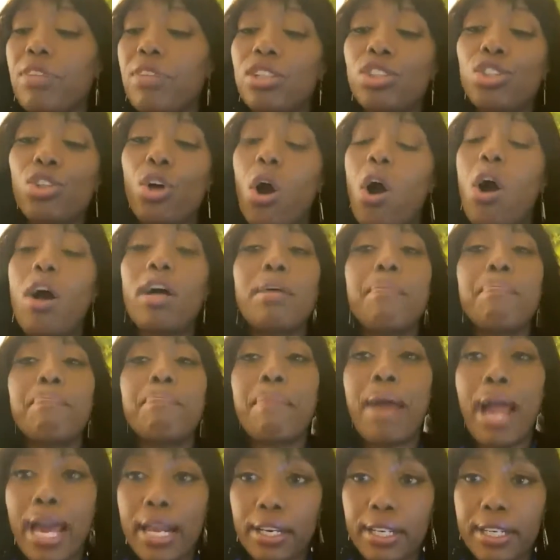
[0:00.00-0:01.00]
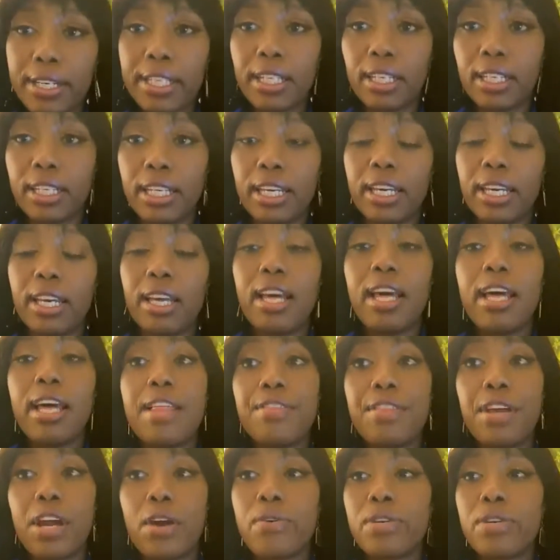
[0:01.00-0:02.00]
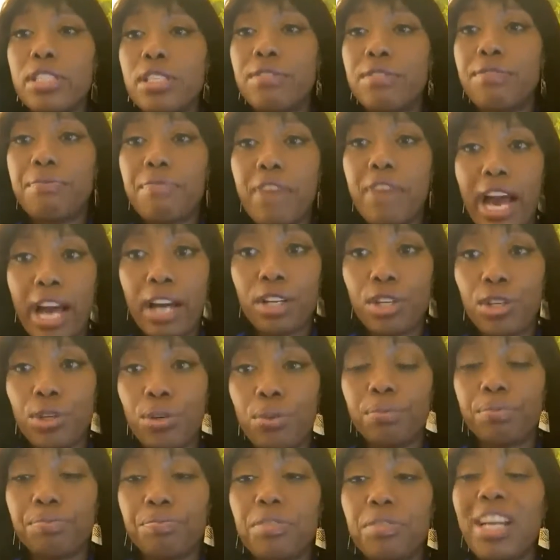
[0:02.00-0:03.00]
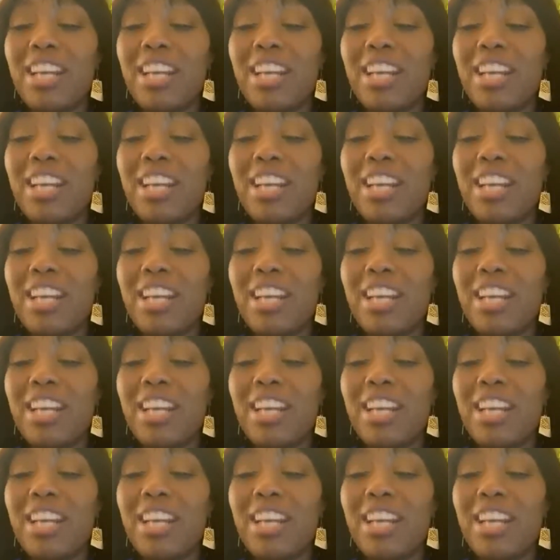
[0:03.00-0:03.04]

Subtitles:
So automatically, there is value.